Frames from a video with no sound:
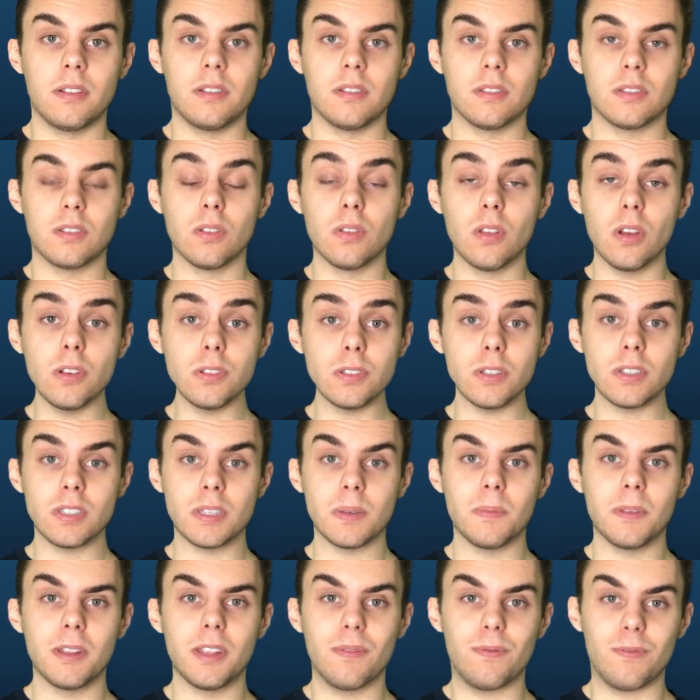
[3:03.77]
So those are
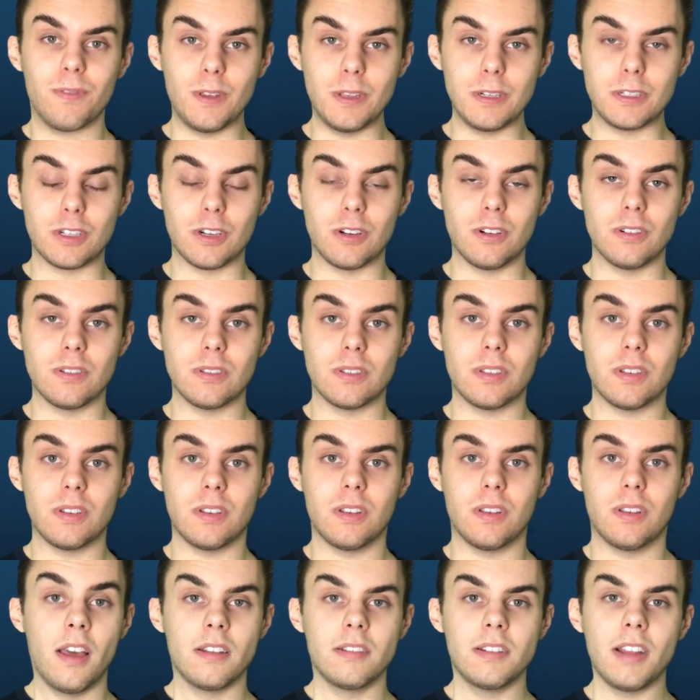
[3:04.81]
some of the features.
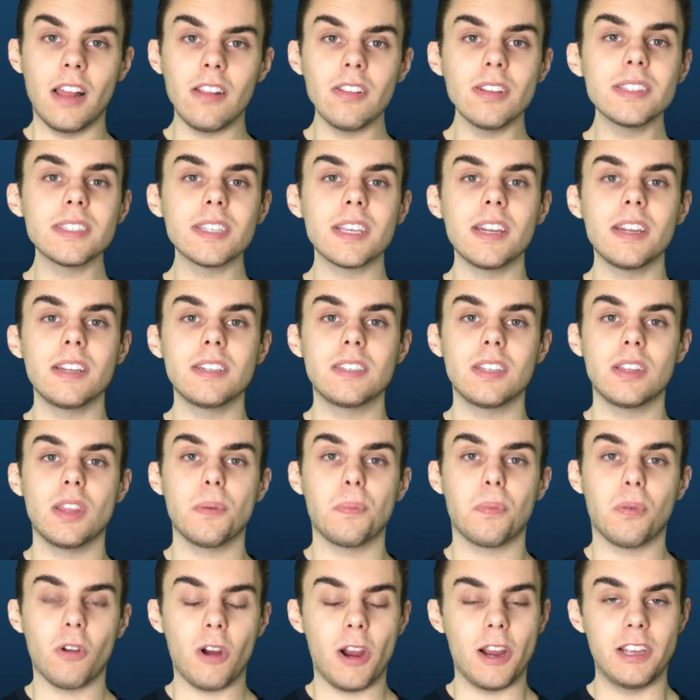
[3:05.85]
Now let's get into the
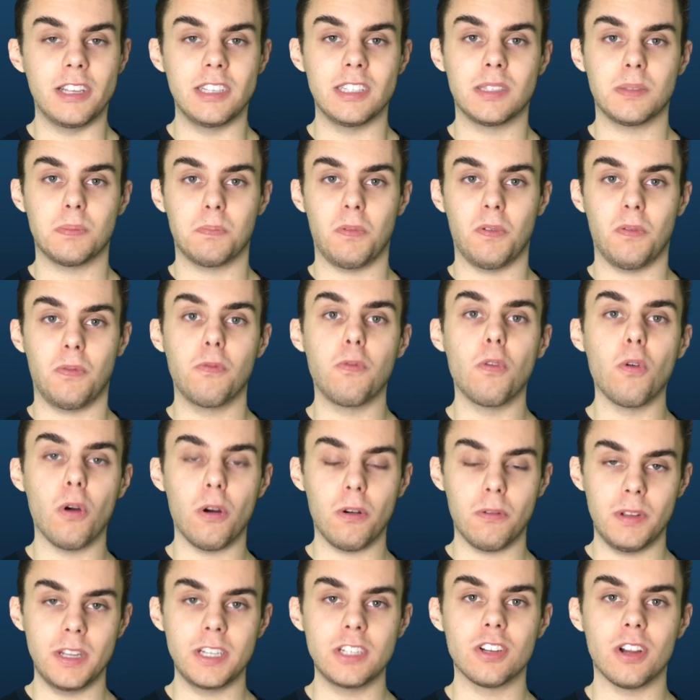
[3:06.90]
price
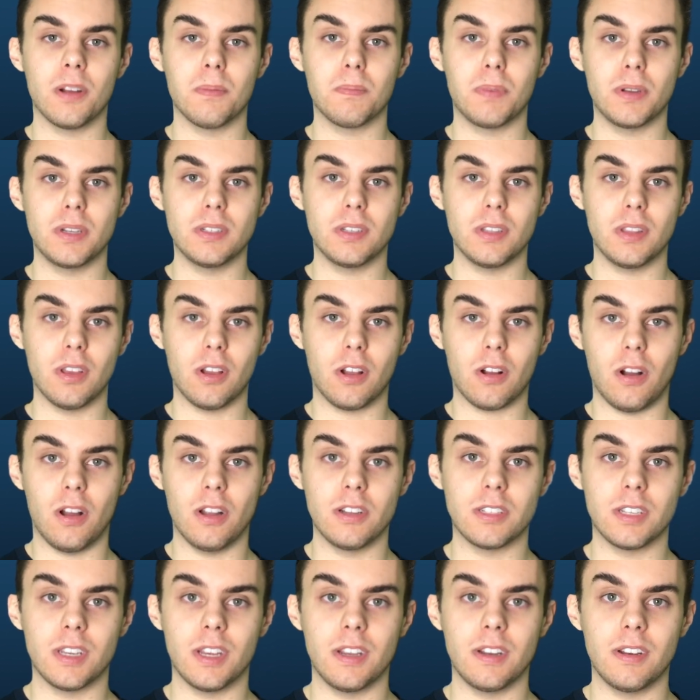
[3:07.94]
before we jump into the
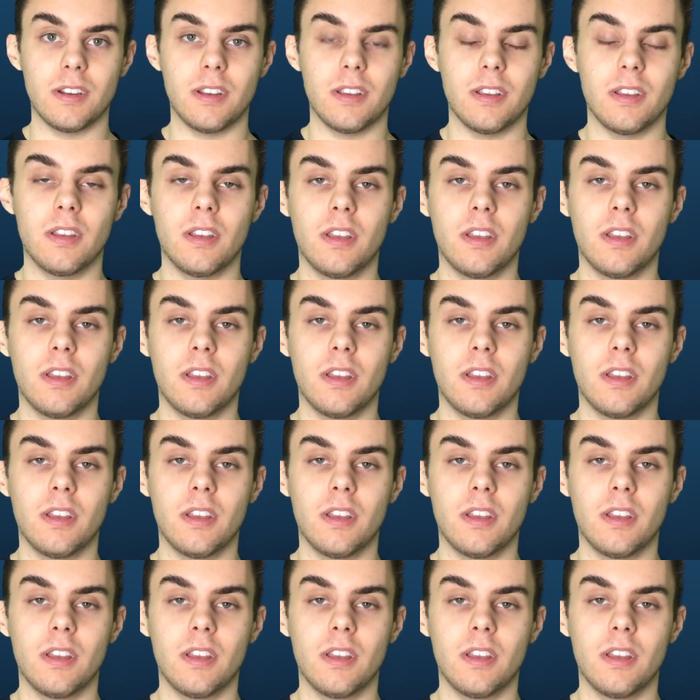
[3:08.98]
content.